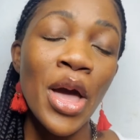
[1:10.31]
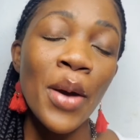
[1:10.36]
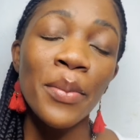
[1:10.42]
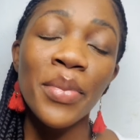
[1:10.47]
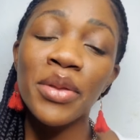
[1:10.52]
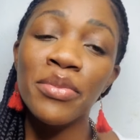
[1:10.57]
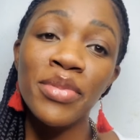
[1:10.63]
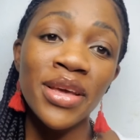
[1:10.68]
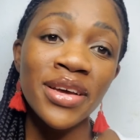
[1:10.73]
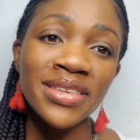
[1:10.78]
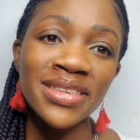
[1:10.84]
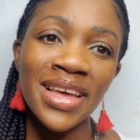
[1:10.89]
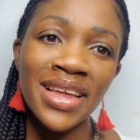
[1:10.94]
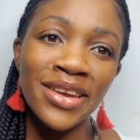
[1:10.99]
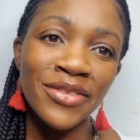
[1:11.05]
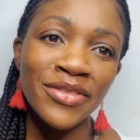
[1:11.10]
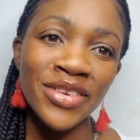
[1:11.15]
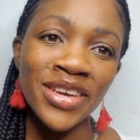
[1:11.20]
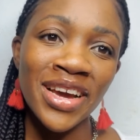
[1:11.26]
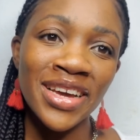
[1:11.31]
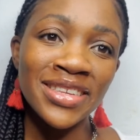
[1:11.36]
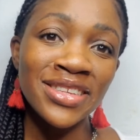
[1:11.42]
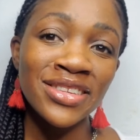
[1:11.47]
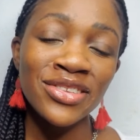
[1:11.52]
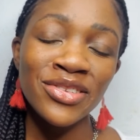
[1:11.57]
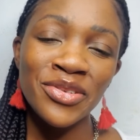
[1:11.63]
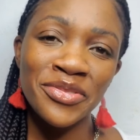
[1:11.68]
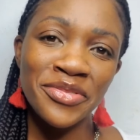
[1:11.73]
but because i love you guys
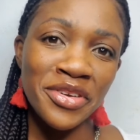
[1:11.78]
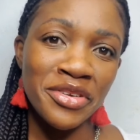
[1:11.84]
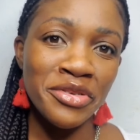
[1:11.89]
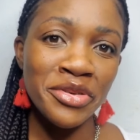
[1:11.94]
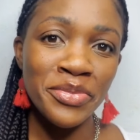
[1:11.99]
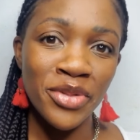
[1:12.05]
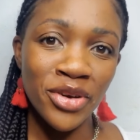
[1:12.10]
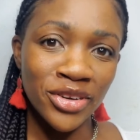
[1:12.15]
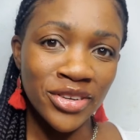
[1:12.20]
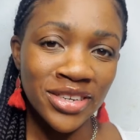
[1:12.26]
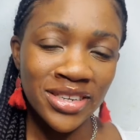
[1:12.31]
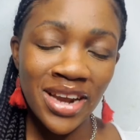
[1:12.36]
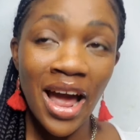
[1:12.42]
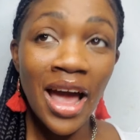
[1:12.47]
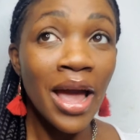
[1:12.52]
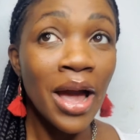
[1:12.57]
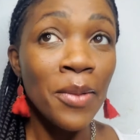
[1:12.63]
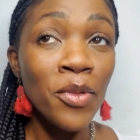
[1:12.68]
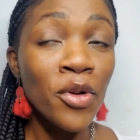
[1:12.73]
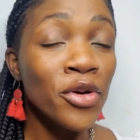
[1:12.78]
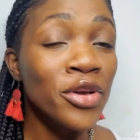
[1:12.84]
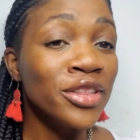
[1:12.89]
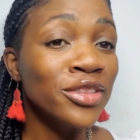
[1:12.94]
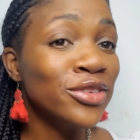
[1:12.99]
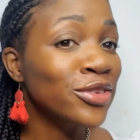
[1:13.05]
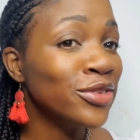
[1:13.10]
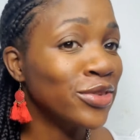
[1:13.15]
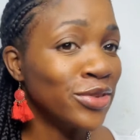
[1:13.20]
so very much i am going
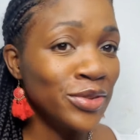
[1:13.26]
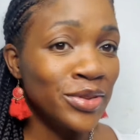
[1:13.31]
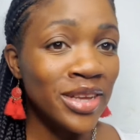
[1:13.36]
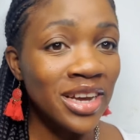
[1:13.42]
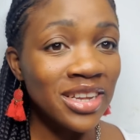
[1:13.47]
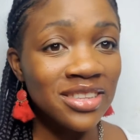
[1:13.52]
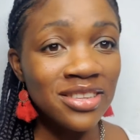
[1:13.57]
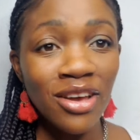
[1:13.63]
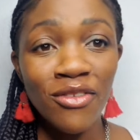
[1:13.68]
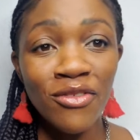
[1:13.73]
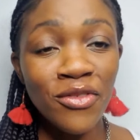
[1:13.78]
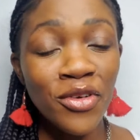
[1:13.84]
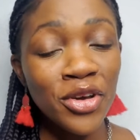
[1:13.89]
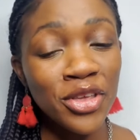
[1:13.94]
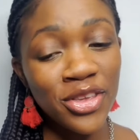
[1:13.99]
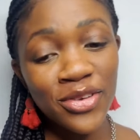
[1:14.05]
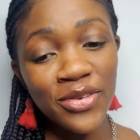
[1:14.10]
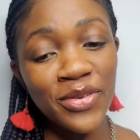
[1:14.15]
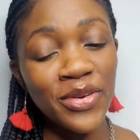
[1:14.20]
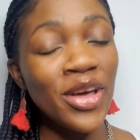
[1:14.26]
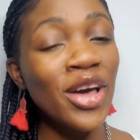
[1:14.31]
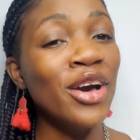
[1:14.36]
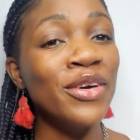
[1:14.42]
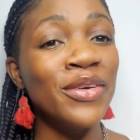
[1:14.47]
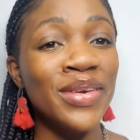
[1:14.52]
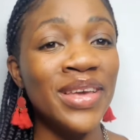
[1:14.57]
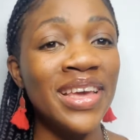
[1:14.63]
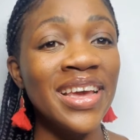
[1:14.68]
going to do that for you
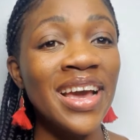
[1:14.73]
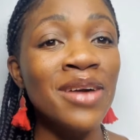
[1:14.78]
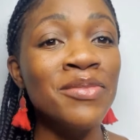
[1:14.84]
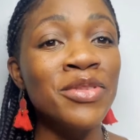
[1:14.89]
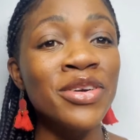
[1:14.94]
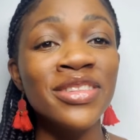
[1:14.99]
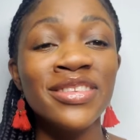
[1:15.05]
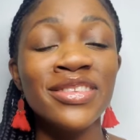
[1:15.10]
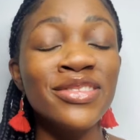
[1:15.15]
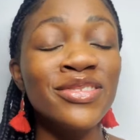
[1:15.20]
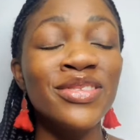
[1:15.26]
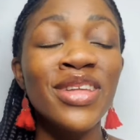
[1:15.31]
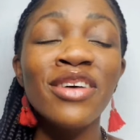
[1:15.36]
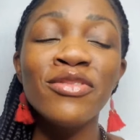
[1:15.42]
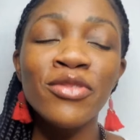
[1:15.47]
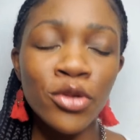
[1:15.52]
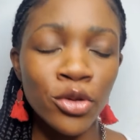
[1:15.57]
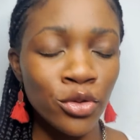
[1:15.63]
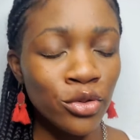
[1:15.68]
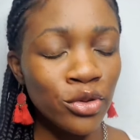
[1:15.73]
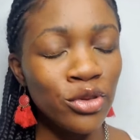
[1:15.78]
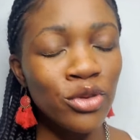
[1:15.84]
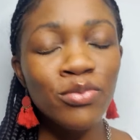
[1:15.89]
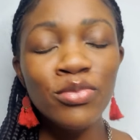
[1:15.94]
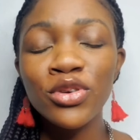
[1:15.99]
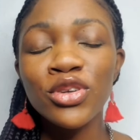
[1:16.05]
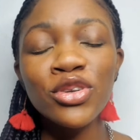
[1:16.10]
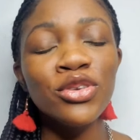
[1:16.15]
okay i'm going to do that for you you
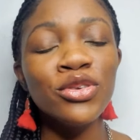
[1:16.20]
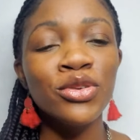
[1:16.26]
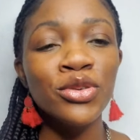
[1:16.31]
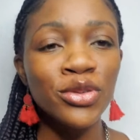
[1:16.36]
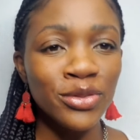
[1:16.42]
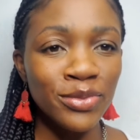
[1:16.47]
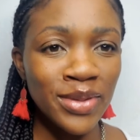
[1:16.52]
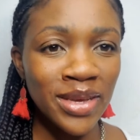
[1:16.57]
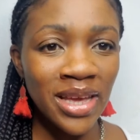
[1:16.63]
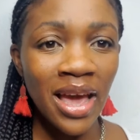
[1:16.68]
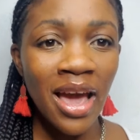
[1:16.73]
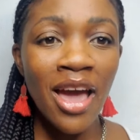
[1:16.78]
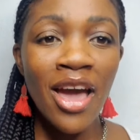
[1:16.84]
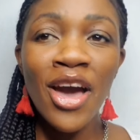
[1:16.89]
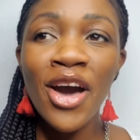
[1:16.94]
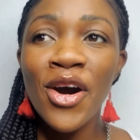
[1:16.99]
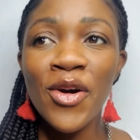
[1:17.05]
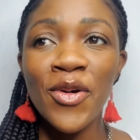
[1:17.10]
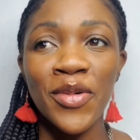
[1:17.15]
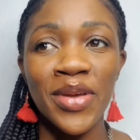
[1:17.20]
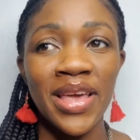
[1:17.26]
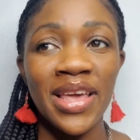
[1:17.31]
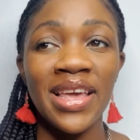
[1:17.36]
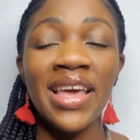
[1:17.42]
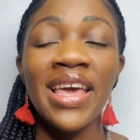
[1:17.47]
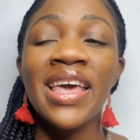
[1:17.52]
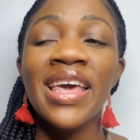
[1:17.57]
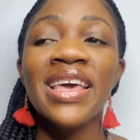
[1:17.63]
push you use me
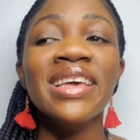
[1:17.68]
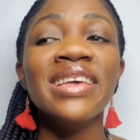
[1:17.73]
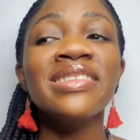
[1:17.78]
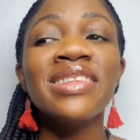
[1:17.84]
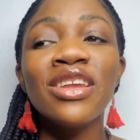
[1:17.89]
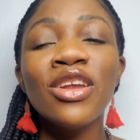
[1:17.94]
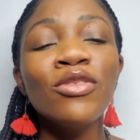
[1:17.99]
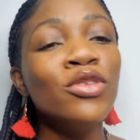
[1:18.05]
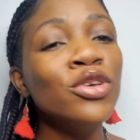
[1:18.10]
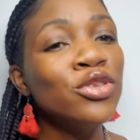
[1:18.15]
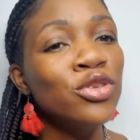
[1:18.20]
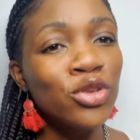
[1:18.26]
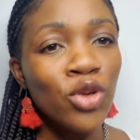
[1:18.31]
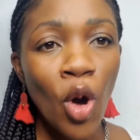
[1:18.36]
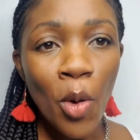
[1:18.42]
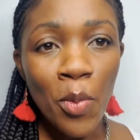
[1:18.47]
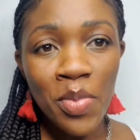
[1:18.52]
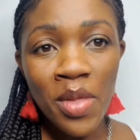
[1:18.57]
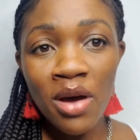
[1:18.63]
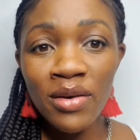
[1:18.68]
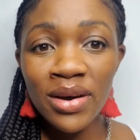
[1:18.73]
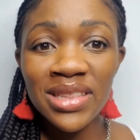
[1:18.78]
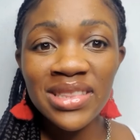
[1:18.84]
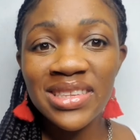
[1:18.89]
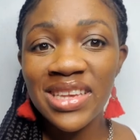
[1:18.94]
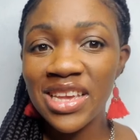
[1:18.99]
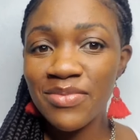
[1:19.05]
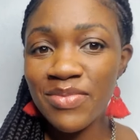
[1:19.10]
okay instead of you to come now
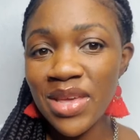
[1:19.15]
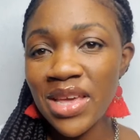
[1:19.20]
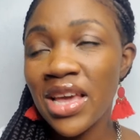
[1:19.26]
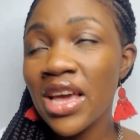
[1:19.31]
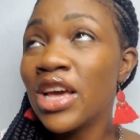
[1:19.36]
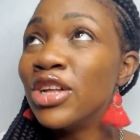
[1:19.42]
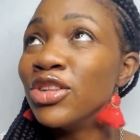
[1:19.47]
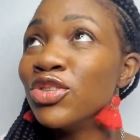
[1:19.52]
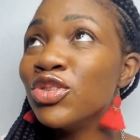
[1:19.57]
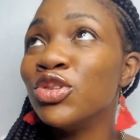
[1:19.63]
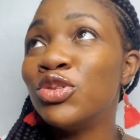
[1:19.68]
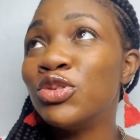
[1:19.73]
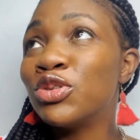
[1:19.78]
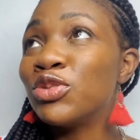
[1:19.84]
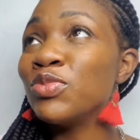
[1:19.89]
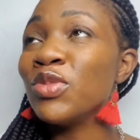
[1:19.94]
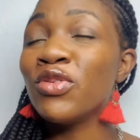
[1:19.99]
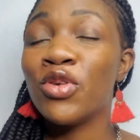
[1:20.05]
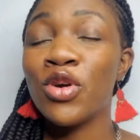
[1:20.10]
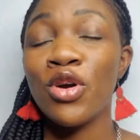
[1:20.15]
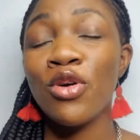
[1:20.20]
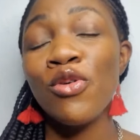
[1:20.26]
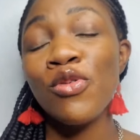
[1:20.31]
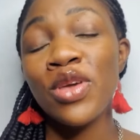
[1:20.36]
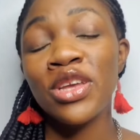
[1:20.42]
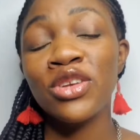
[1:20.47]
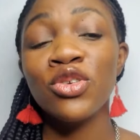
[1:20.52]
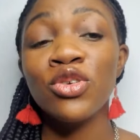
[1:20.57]
and take me to use me for your
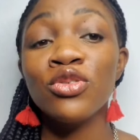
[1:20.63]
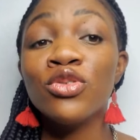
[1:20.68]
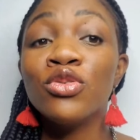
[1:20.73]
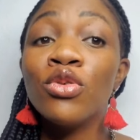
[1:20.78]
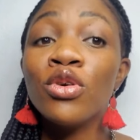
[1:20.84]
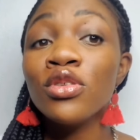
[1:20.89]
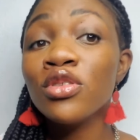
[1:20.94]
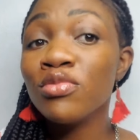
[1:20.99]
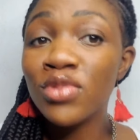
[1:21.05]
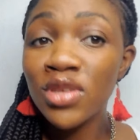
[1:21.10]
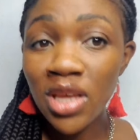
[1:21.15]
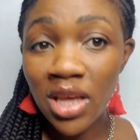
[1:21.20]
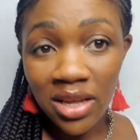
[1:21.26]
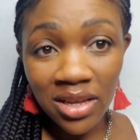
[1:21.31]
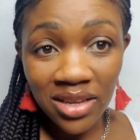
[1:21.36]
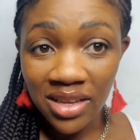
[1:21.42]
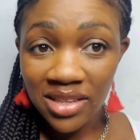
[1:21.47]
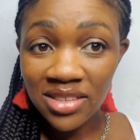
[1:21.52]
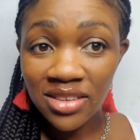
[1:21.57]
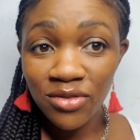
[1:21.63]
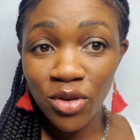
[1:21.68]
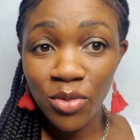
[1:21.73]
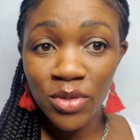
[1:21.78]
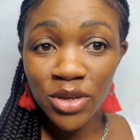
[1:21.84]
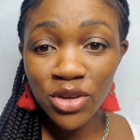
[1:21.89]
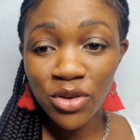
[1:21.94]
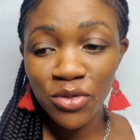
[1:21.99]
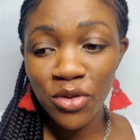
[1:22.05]
occasions you want to be get, getting
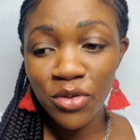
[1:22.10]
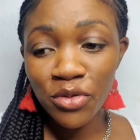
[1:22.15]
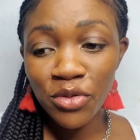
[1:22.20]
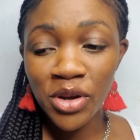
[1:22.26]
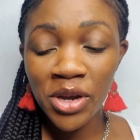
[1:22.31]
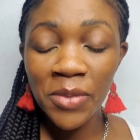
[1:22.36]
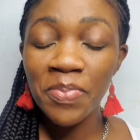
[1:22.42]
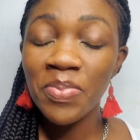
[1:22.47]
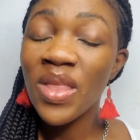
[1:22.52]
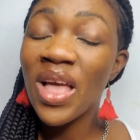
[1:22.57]
information for free